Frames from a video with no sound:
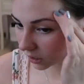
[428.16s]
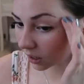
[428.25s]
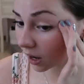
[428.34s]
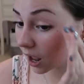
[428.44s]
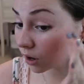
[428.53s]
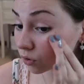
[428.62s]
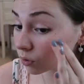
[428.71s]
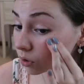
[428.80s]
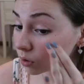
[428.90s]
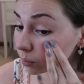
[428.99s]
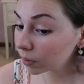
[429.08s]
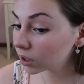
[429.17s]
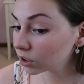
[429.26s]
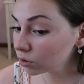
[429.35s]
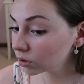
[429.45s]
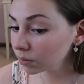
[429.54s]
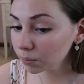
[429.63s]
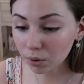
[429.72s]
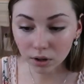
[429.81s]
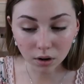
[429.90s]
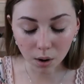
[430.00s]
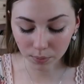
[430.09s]
and natural. But you can
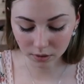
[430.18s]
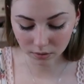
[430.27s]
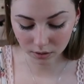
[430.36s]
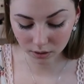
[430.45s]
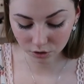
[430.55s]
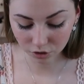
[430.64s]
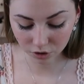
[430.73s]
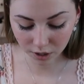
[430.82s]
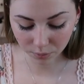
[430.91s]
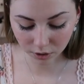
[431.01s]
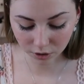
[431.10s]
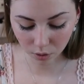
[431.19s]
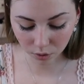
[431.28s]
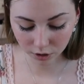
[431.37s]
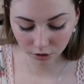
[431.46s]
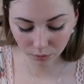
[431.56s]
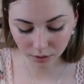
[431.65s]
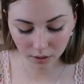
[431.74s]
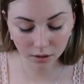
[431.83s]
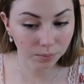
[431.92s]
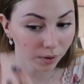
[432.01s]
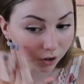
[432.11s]
put it on with the stick. It's just I really don't like doing that
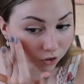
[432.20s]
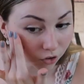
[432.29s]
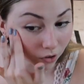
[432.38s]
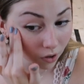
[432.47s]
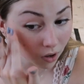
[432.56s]
as much.